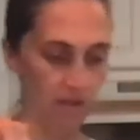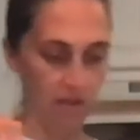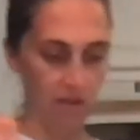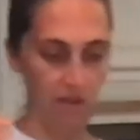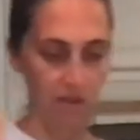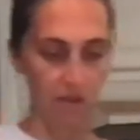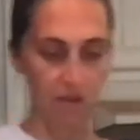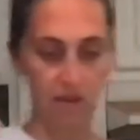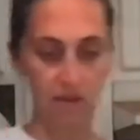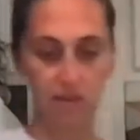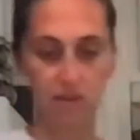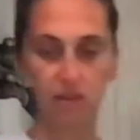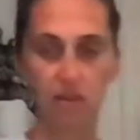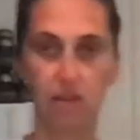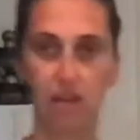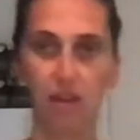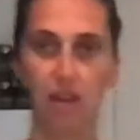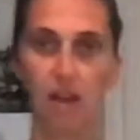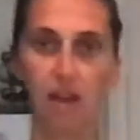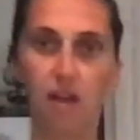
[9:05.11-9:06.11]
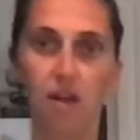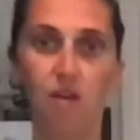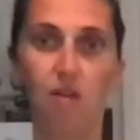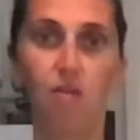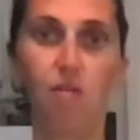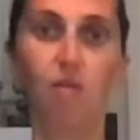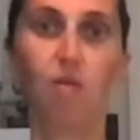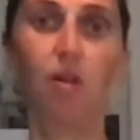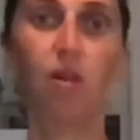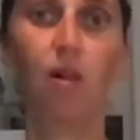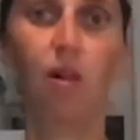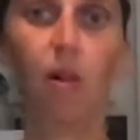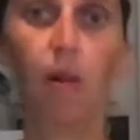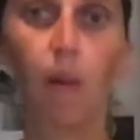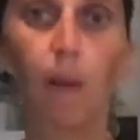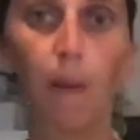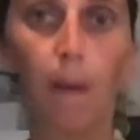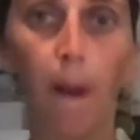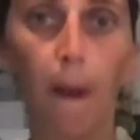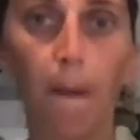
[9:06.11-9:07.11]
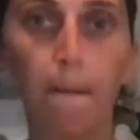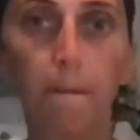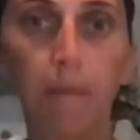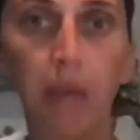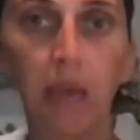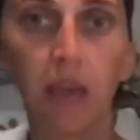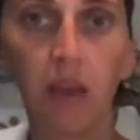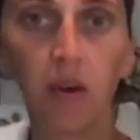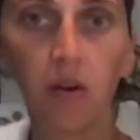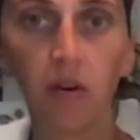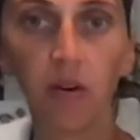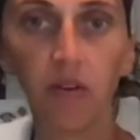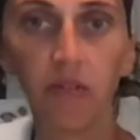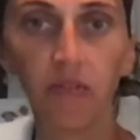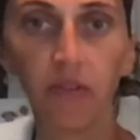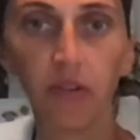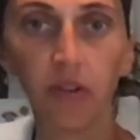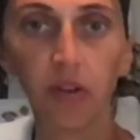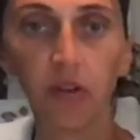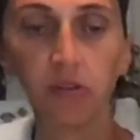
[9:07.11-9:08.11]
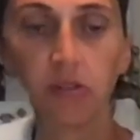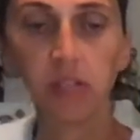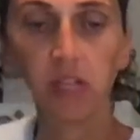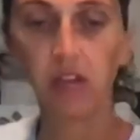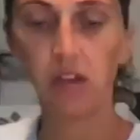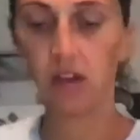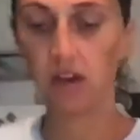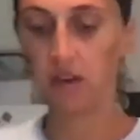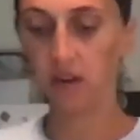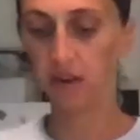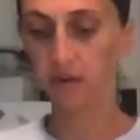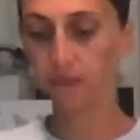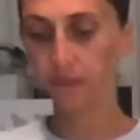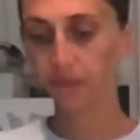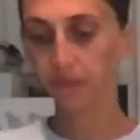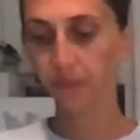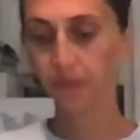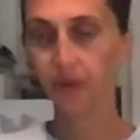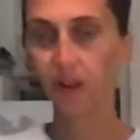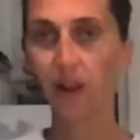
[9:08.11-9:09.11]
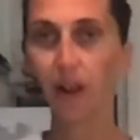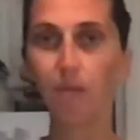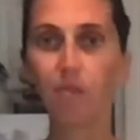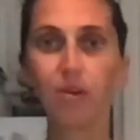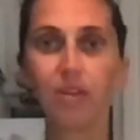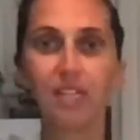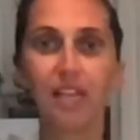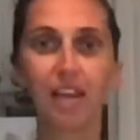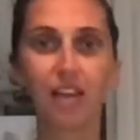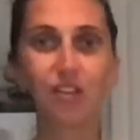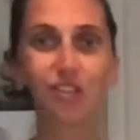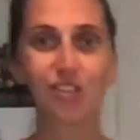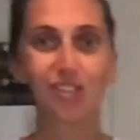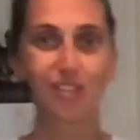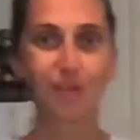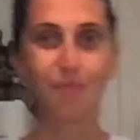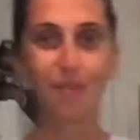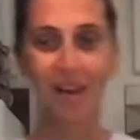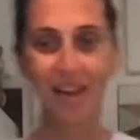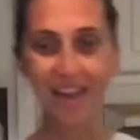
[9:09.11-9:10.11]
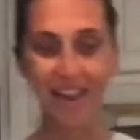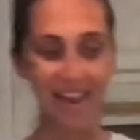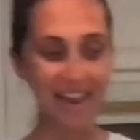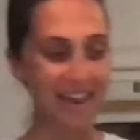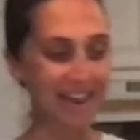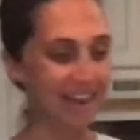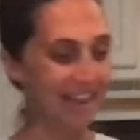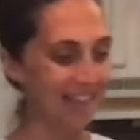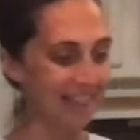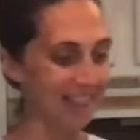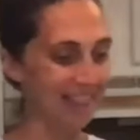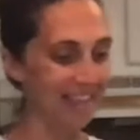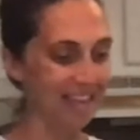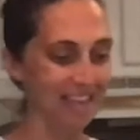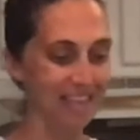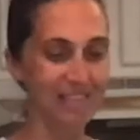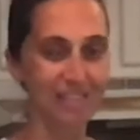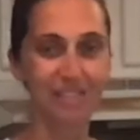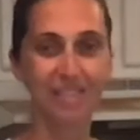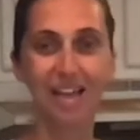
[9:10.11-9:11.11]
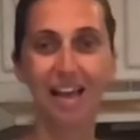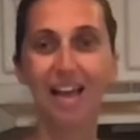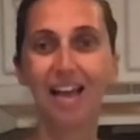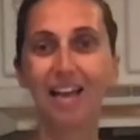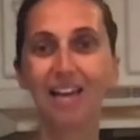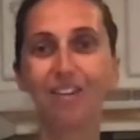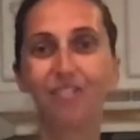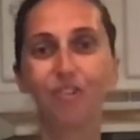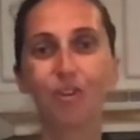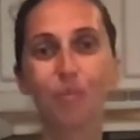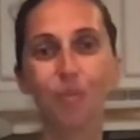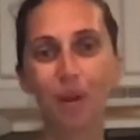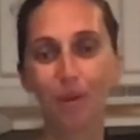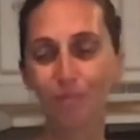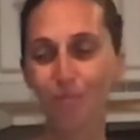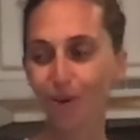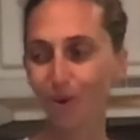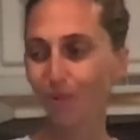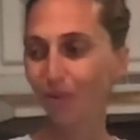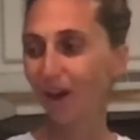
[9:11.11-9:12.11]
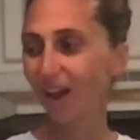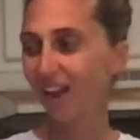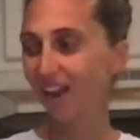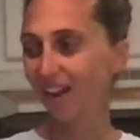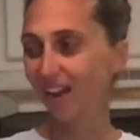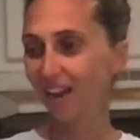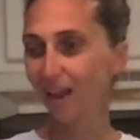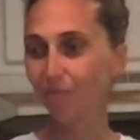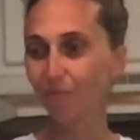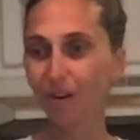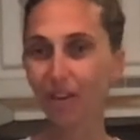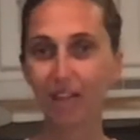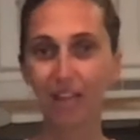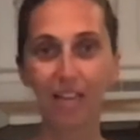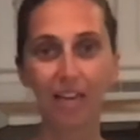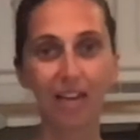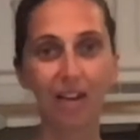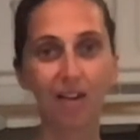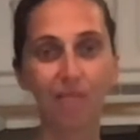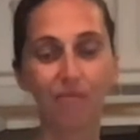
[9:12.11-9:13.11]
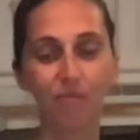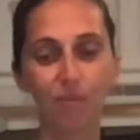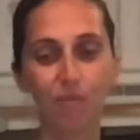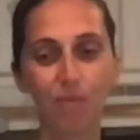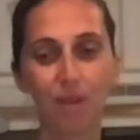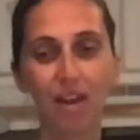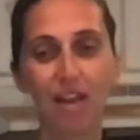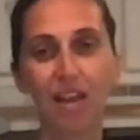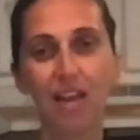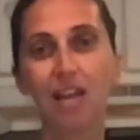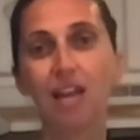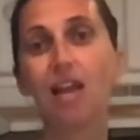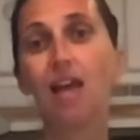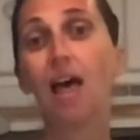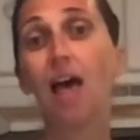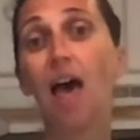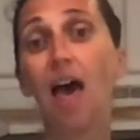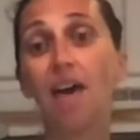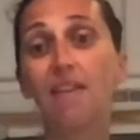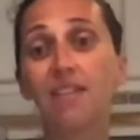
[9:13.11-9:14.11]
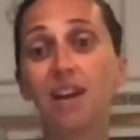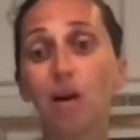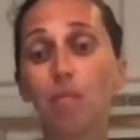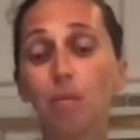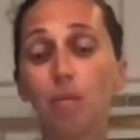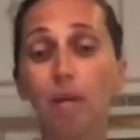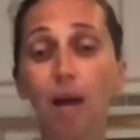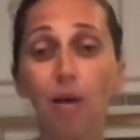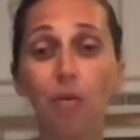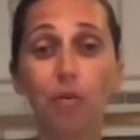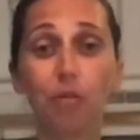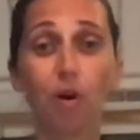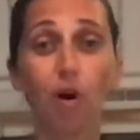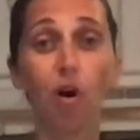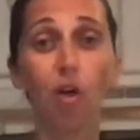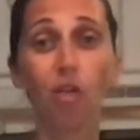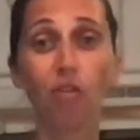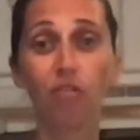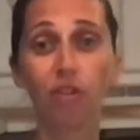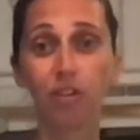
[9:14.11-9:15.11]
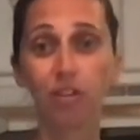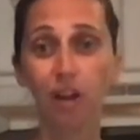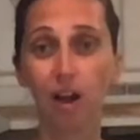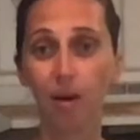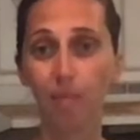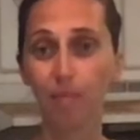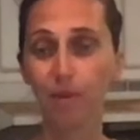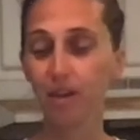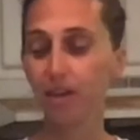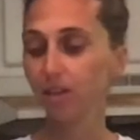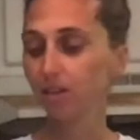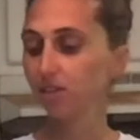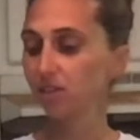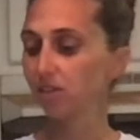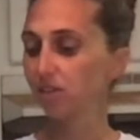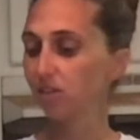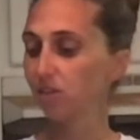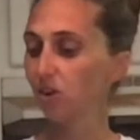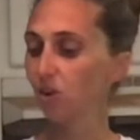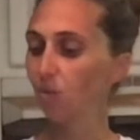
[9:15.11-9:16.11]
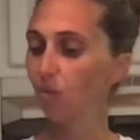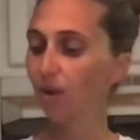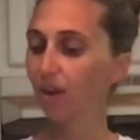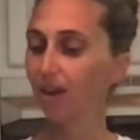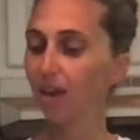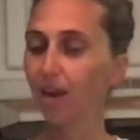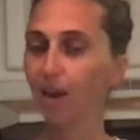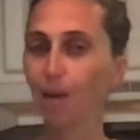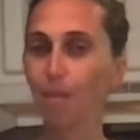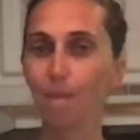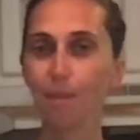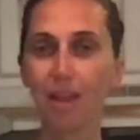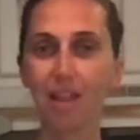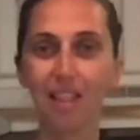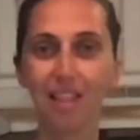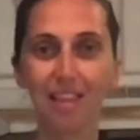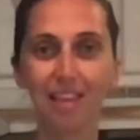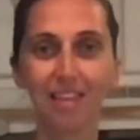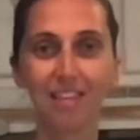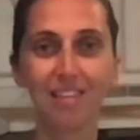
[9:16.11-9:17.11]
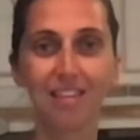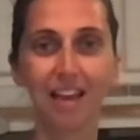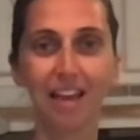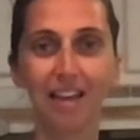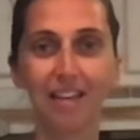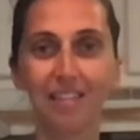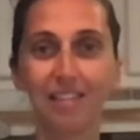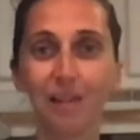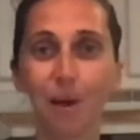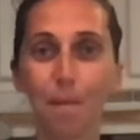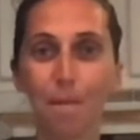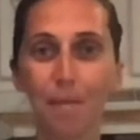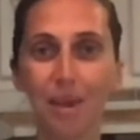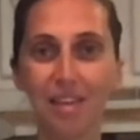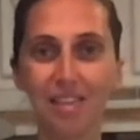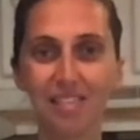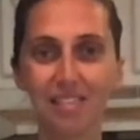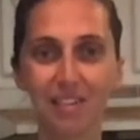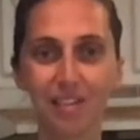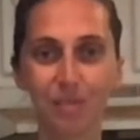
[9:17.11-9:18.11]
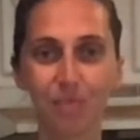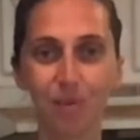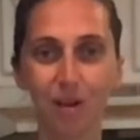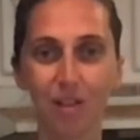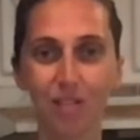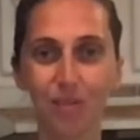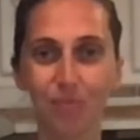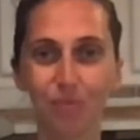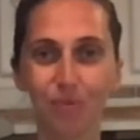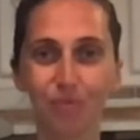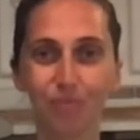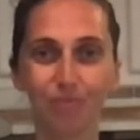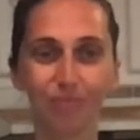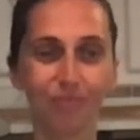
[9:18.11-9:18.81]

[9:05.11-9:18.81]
You can see how beautiful those look. I'm going to take just a minute and get this grill pan put away. I'm going to clean up for a minute, and then I'll be back with all of our toppings so we can make these as amazing as possible.